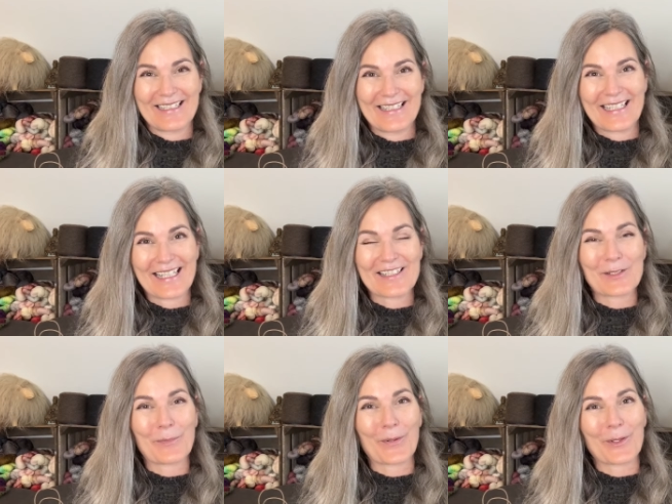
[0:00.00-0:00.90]
the kids'
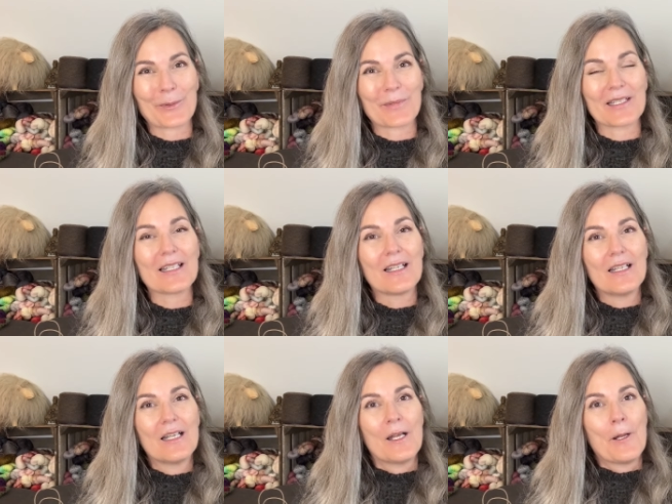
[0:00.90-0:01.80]
apartment.
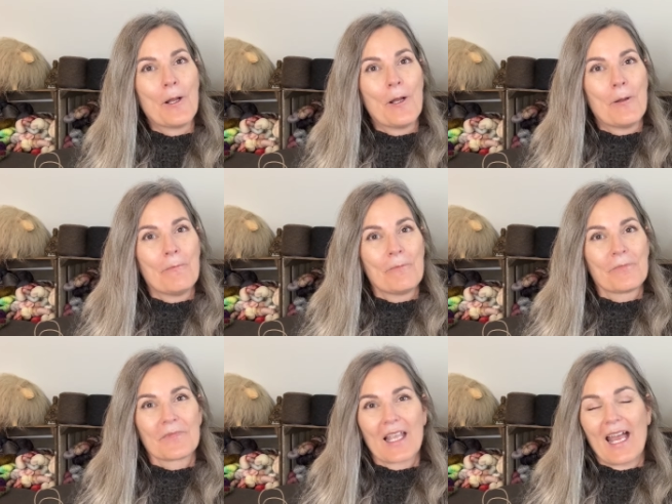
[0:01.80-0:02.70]

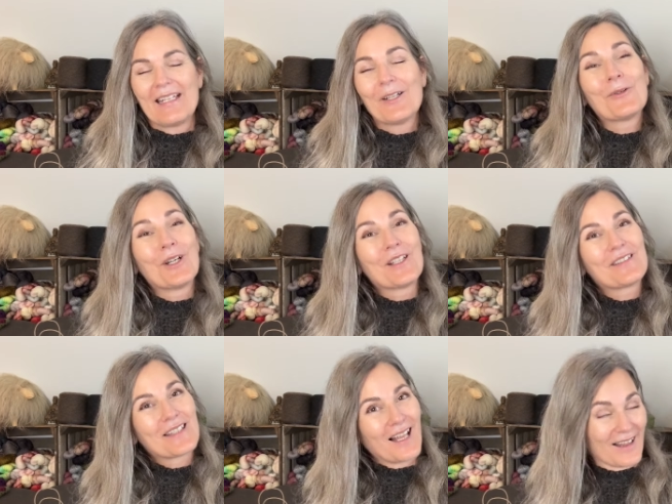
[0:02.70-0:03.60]
And it
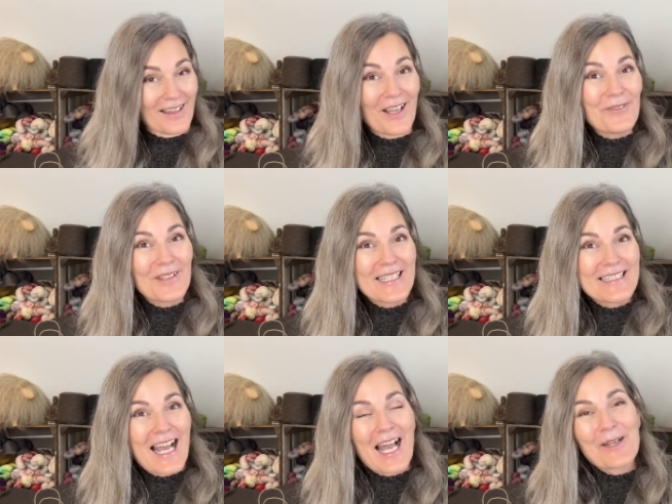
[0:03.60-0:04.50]
was a lovely
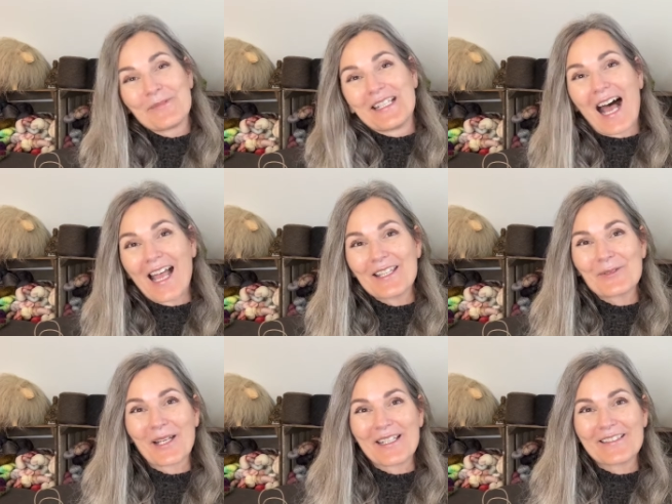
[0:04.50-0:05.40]
time, nice
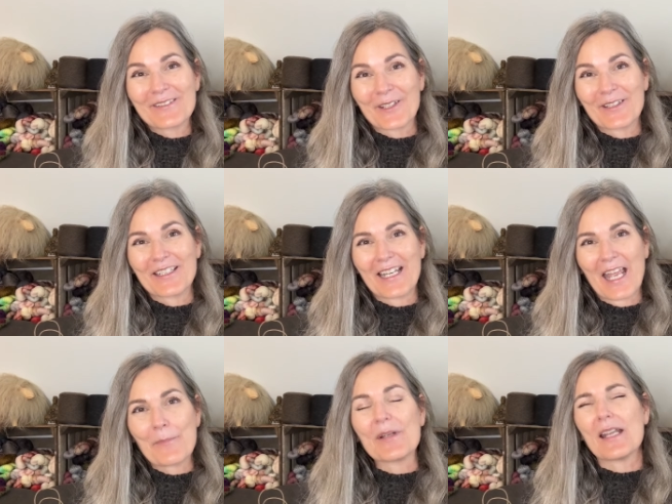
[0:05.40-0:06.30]
way to start the
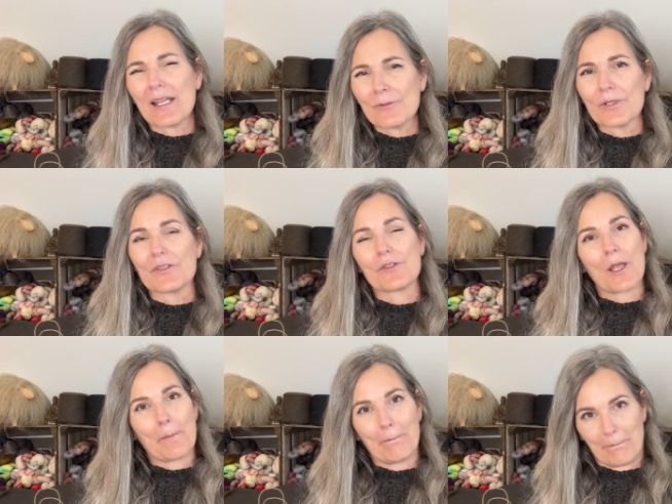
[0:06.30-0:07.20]
day, but it was
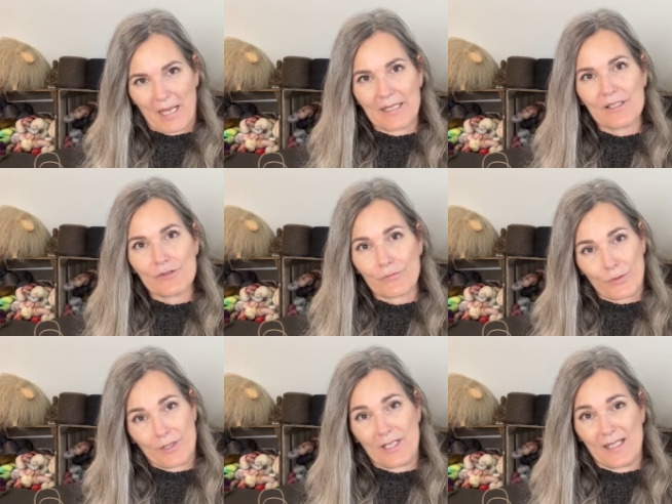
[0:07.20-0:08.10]
minus
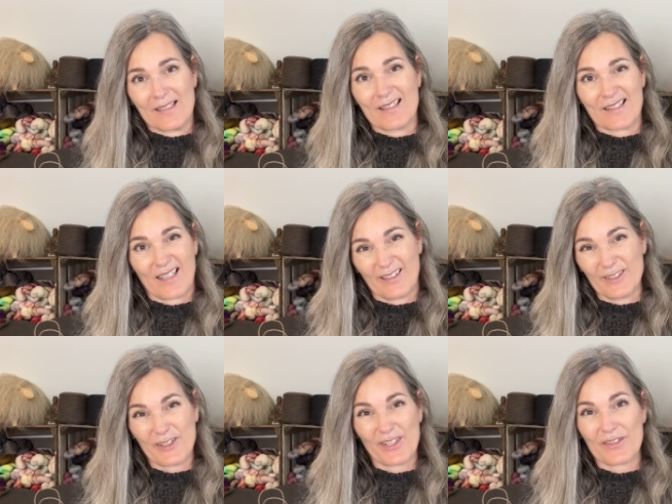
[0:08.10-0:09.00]
14
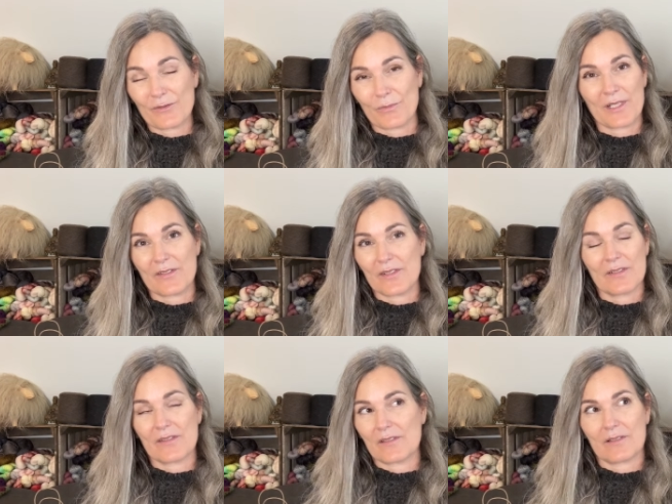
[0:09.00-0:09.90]
Celsius, which
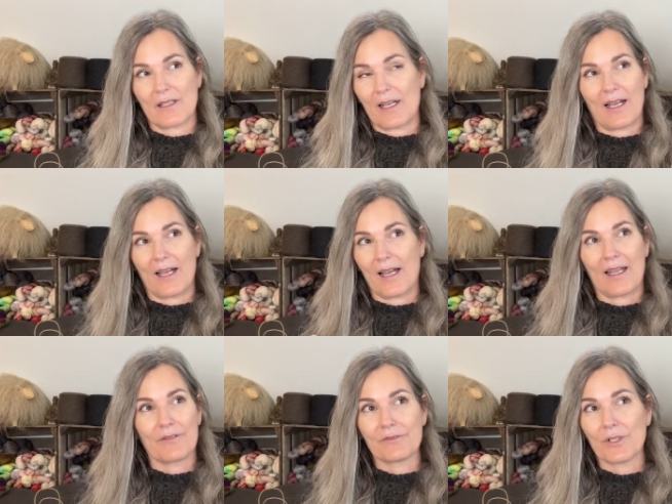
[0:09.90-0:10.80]
is, I
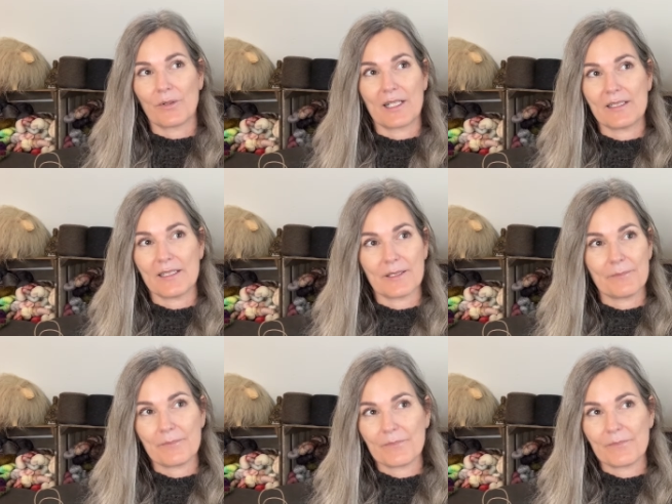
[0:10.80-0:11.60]
have no idea